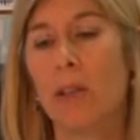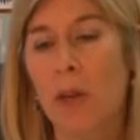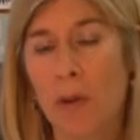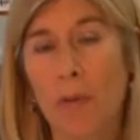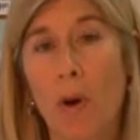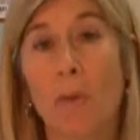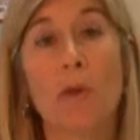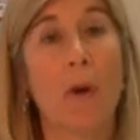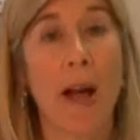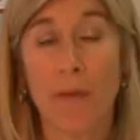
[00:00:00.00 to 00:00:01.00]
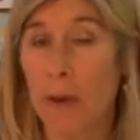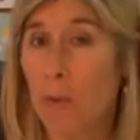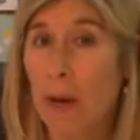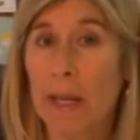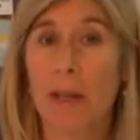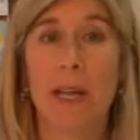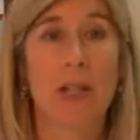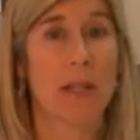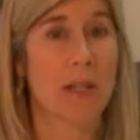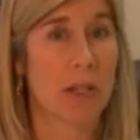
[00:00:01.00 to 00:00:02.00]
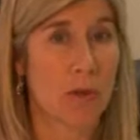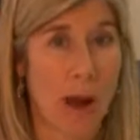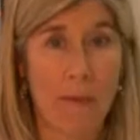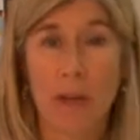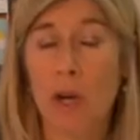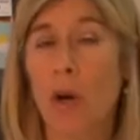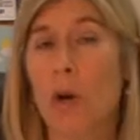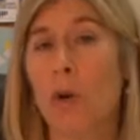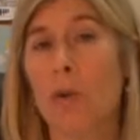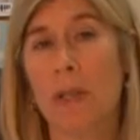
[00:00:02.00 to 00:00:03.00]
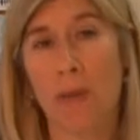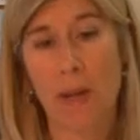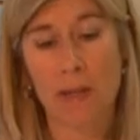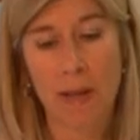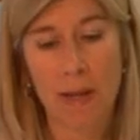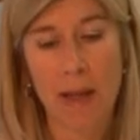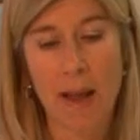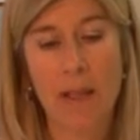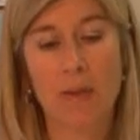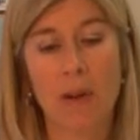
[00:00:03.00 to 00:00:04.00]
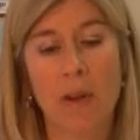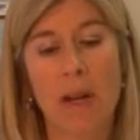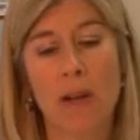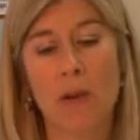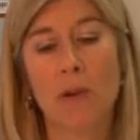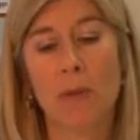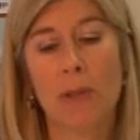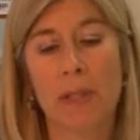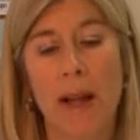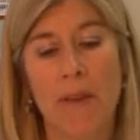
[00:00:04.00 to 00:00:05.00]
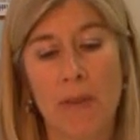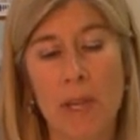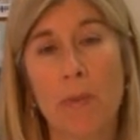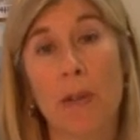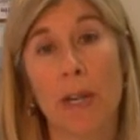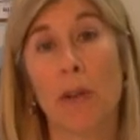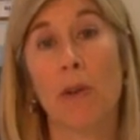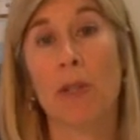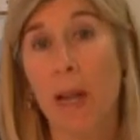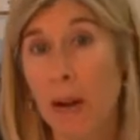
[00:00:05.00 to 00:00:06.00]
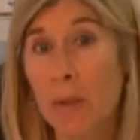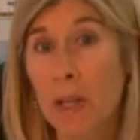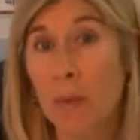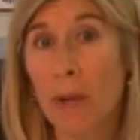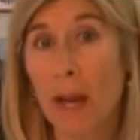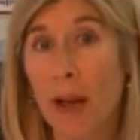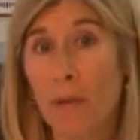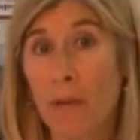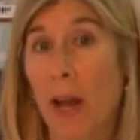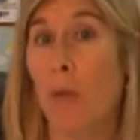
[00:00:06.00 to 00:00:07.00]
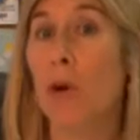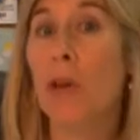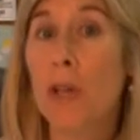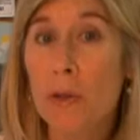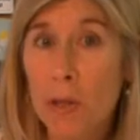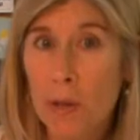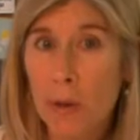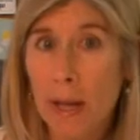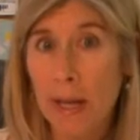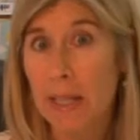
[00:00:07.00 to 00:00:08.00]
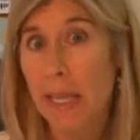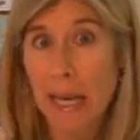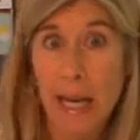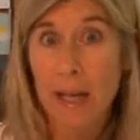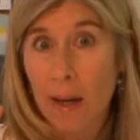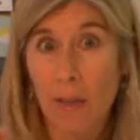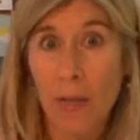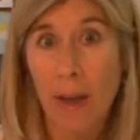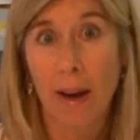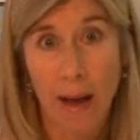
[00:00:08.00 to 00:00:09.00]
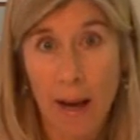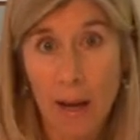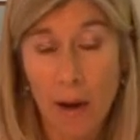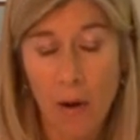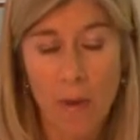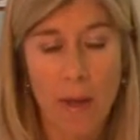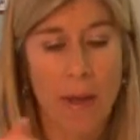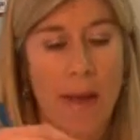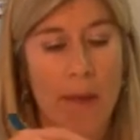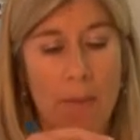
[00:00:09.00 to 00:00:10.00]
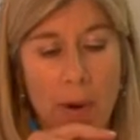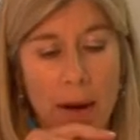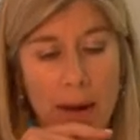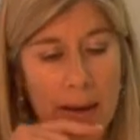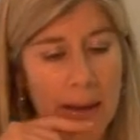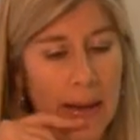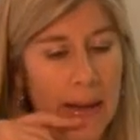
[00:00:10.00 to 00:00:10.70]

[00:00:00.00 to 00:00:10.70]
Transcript: uniform traffic regulations and traffic codes and things like that, it's very unusual to have these particular setups that we have. Now, we're used to it, and it's a Nantucket thing, I know, but